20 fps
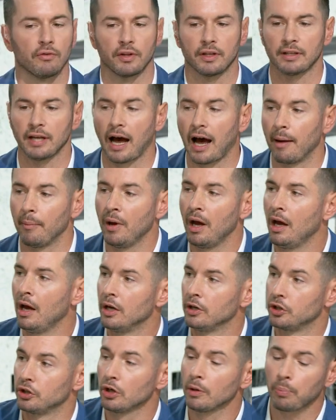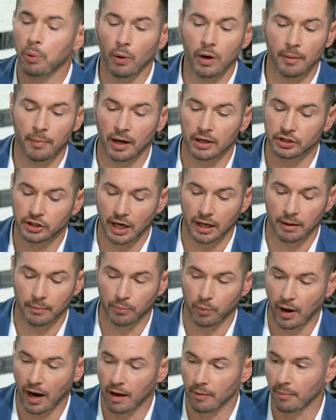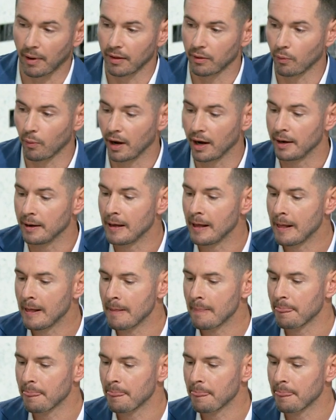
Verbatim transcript: over the top. To your point about Jaylen Brown, by the way,